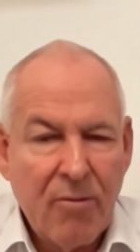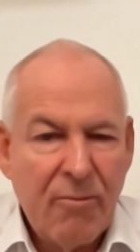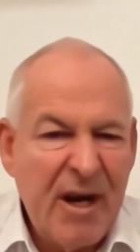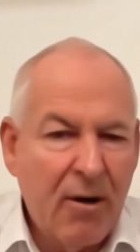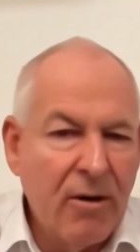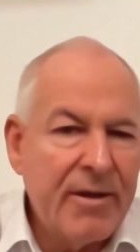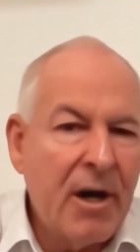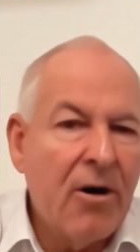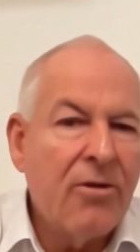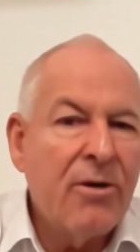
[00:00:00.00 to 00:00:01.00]
We all
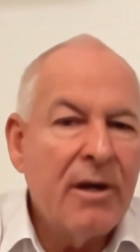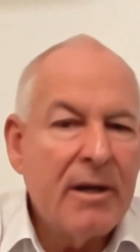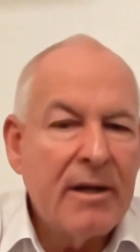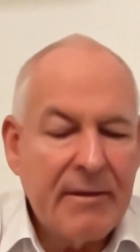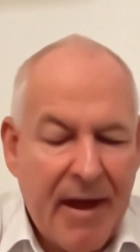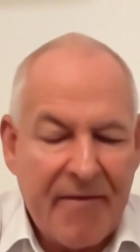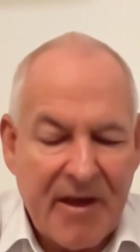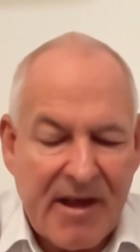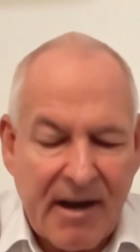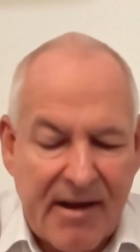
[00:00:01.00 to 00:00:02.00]
know that the
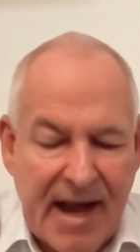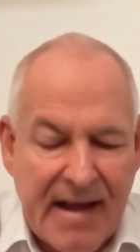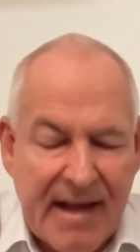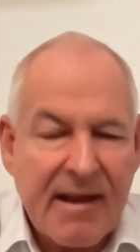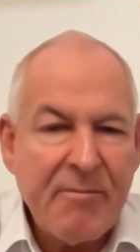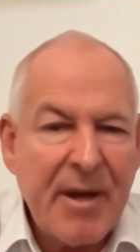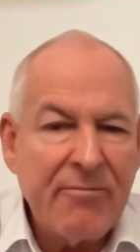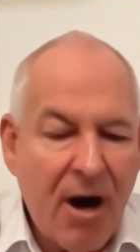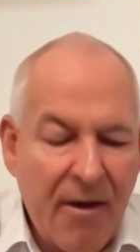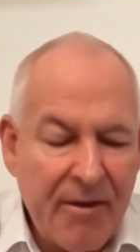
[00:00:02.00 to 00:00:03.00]
success has been
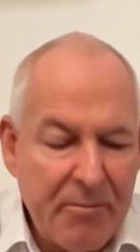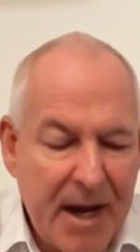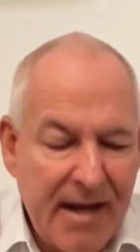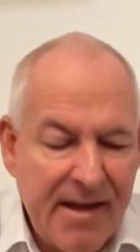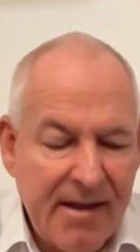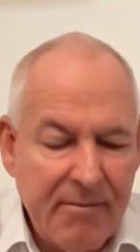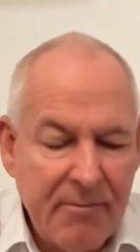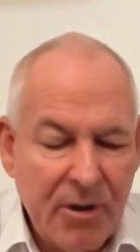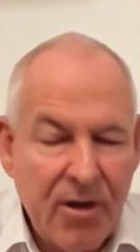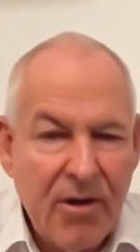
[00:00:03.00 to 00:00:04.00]
rather mixed.
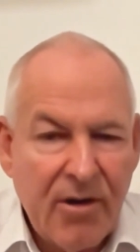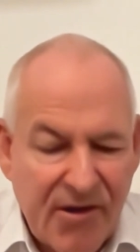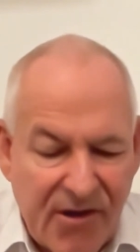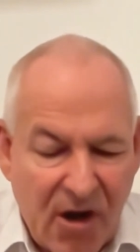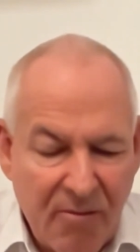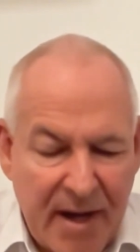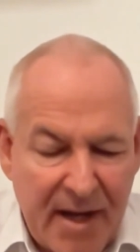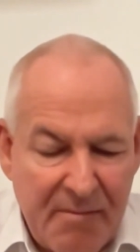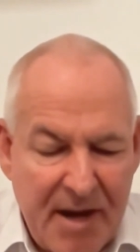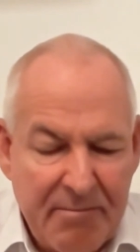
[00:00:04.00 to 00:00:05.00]
So many
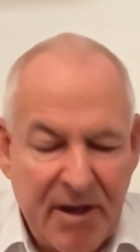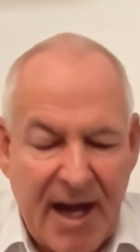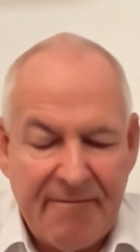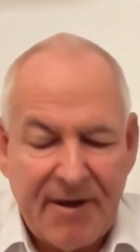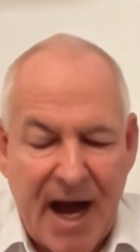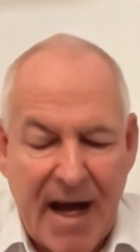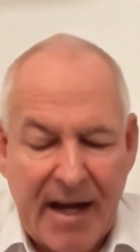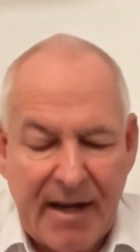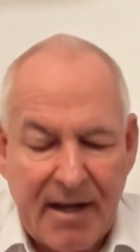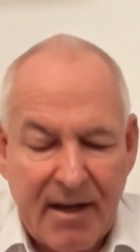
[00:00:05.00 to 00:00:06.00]
people have
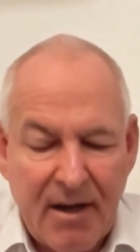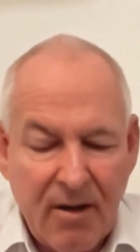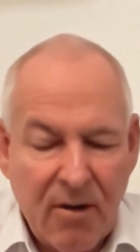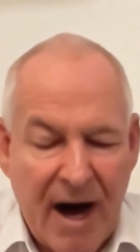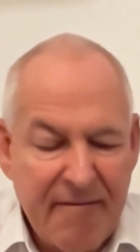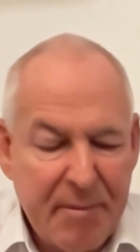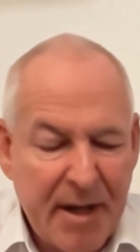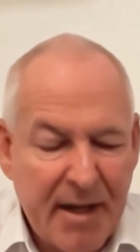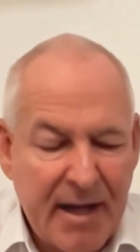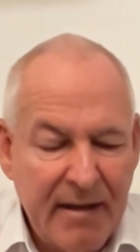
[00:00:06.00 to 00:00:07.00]
died or have
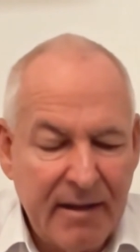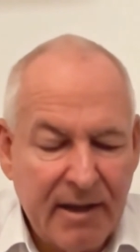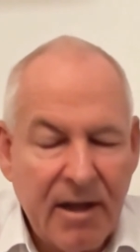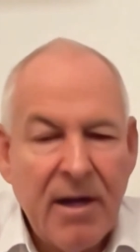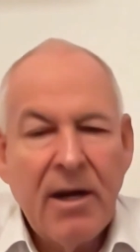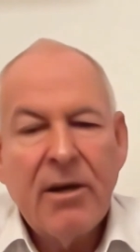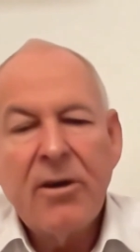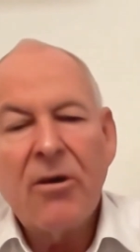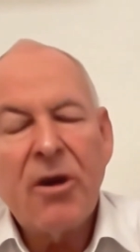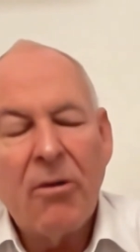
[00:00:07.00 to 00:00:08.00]
been killed.
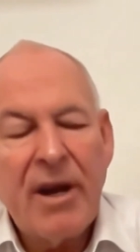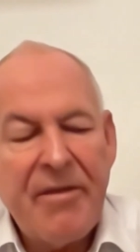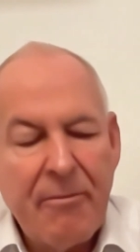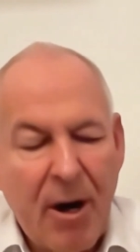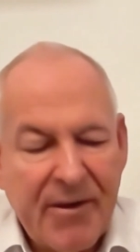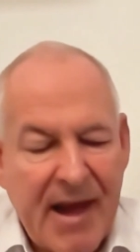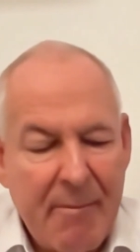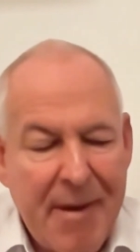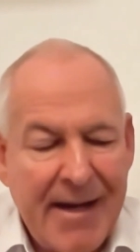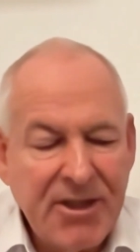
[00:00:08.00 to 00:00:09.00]
Not only the ones I
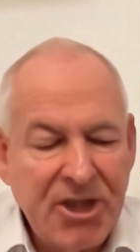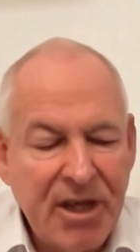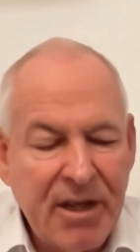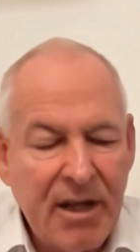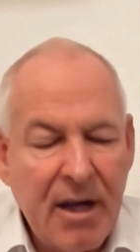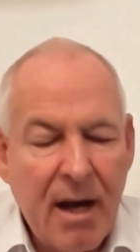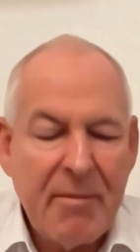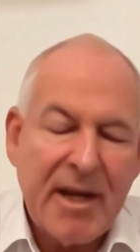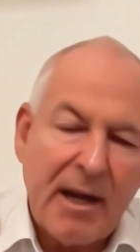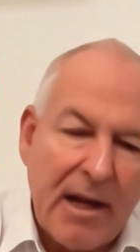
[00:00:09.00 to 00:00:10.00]
mentioned,
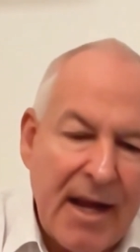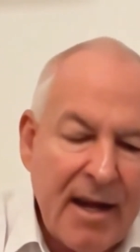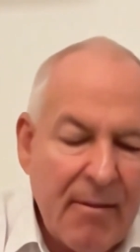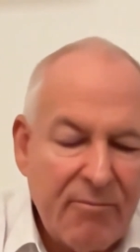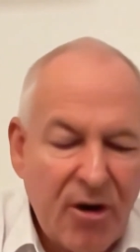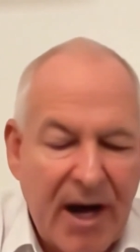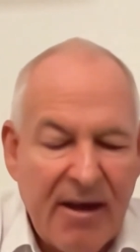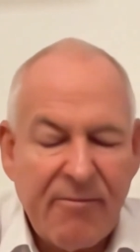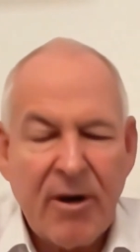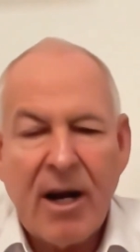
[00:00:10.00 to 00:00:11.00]
Amirthalingam,
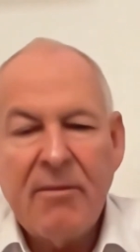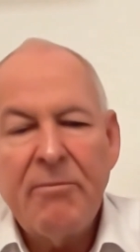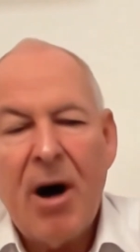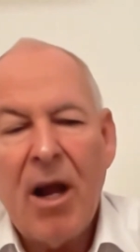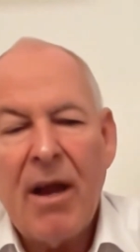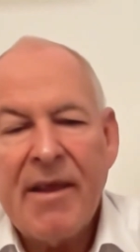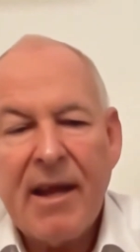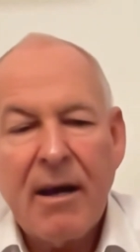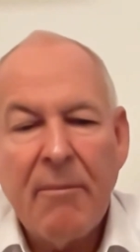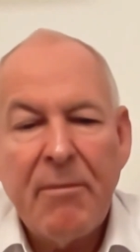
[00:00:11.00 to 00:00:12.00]
Yogeshwaran,
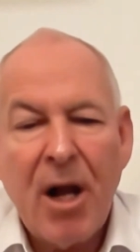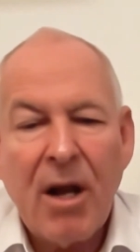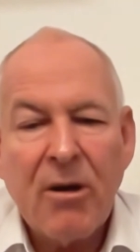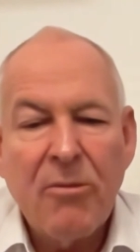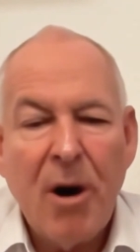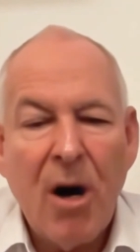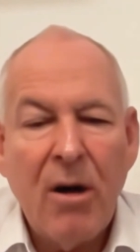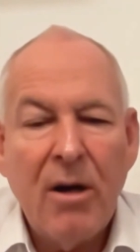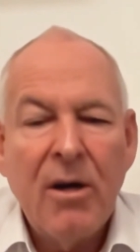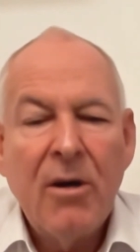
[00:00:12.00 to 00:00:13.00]
Balasingham, Balakumar,
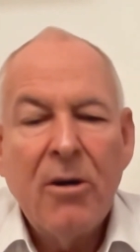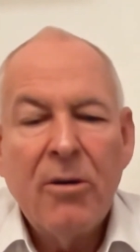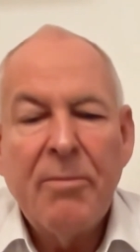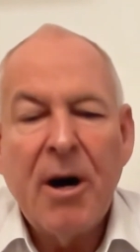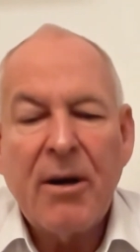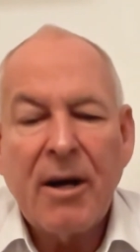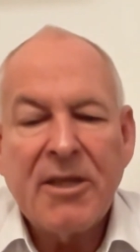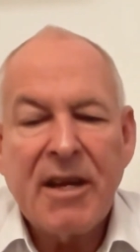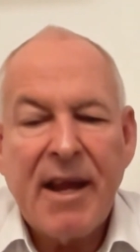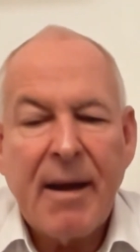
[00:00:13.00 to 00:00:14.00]
or
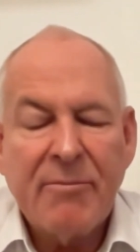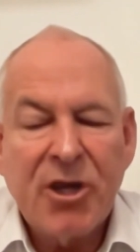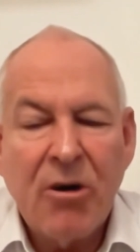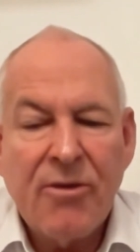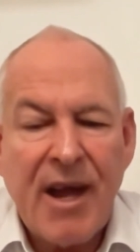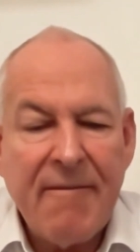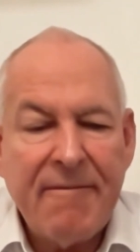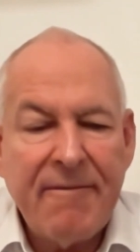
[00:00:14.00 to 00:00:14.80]
Pararajasingham Joseph,